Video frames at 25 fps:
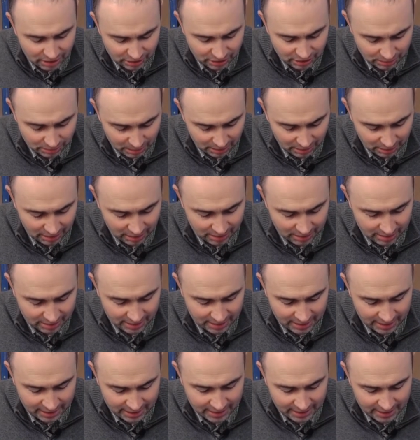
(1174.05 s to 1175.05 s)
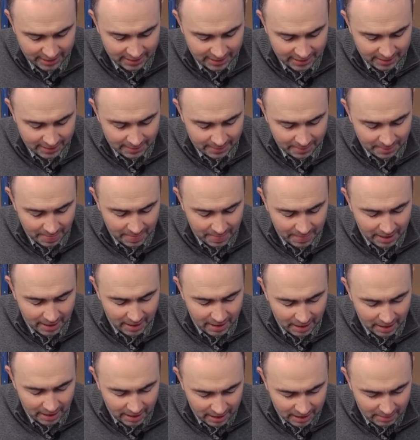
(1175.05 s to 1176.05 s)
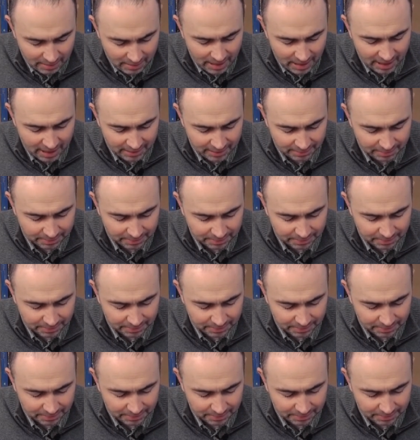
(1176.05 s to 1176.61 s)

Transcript: Spirit. Amen.